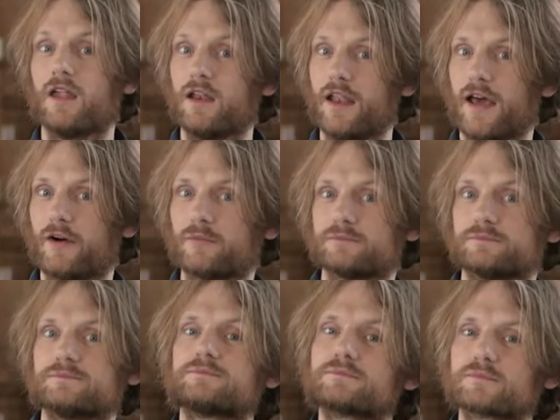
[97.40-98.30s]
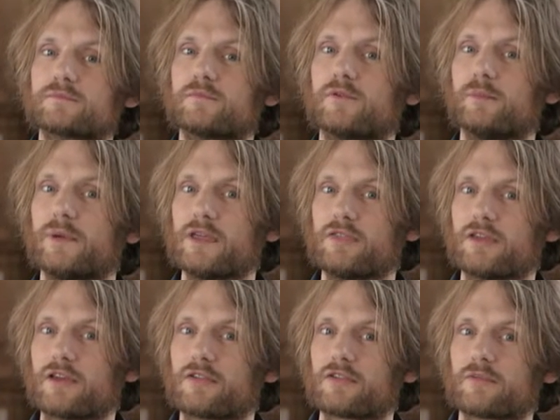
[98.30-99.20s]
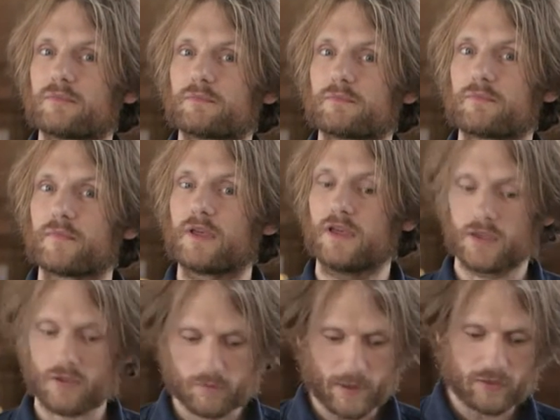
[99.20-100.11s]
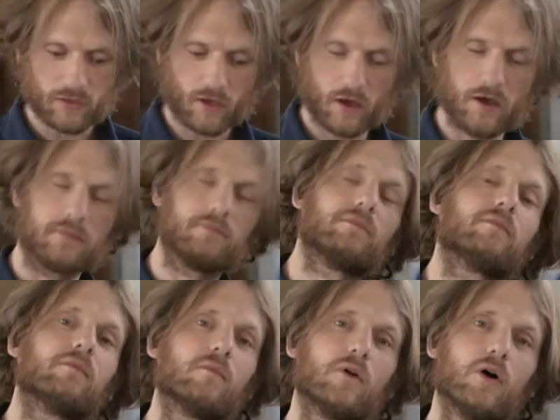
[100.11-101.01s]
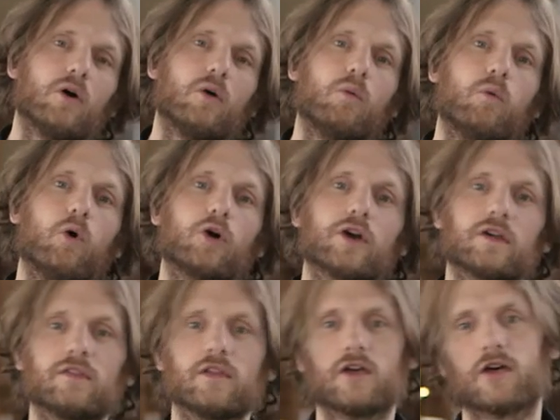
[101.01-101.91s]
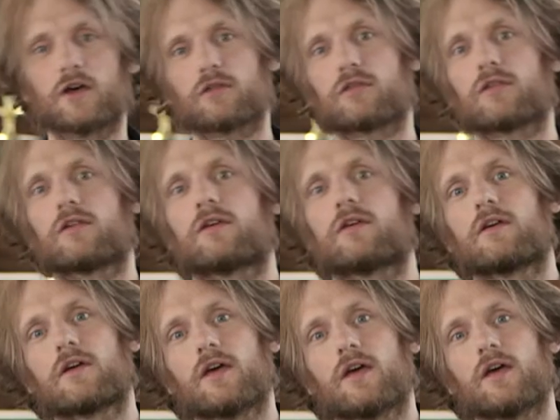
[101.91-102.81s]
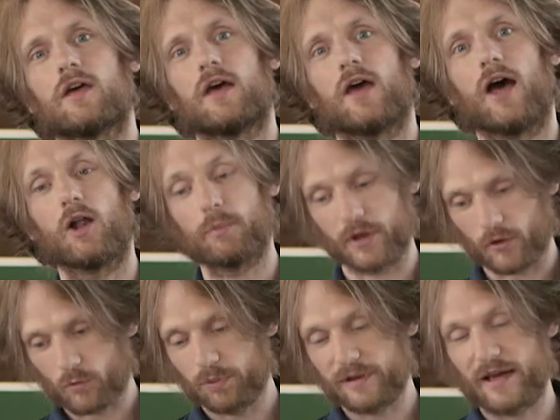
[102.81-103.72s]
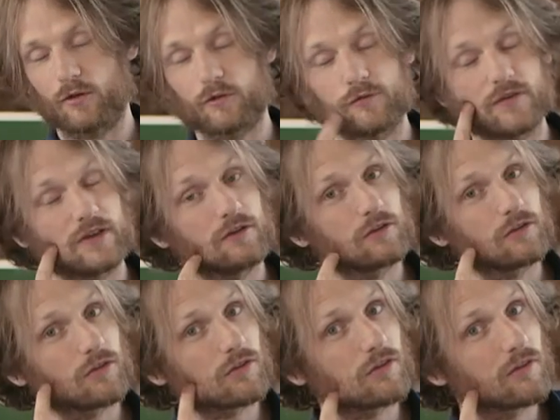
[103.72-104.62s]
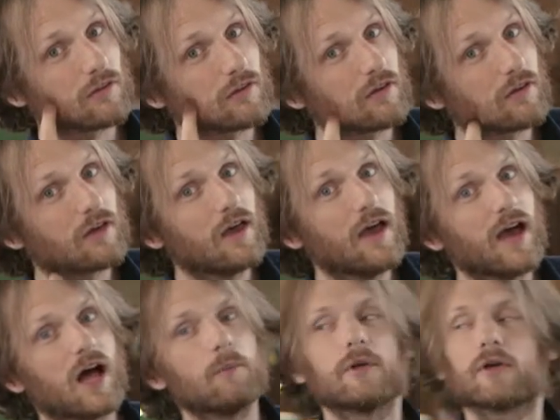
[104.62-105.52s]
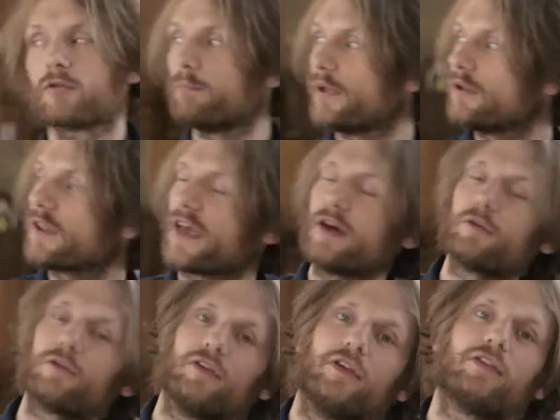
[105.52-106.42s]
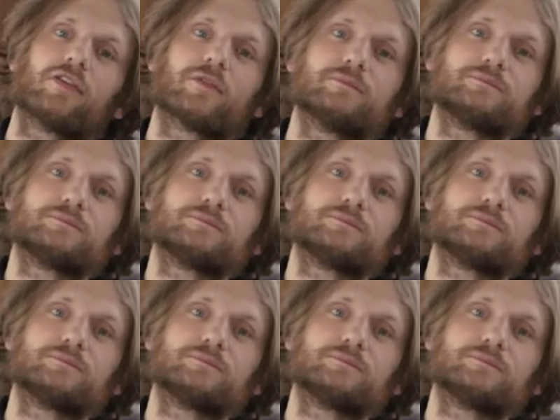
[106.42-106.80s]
Now, Prometheus, he spent time walking the earth, helping us plough the fields, helping us build houses.